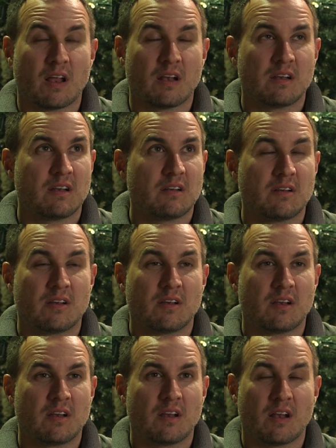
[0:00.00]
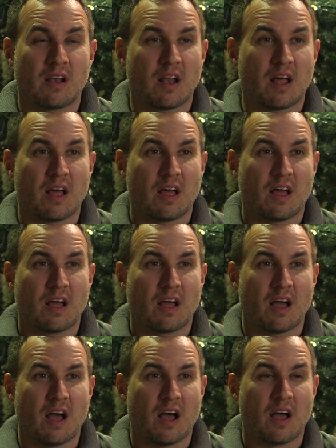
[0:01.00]
cup, without the red cup.
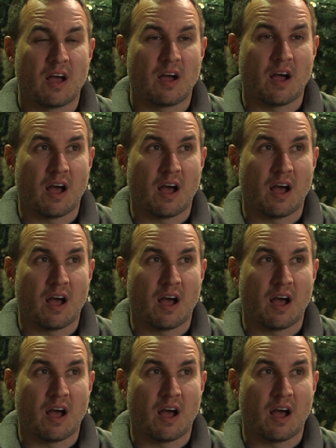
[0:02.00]
Do you?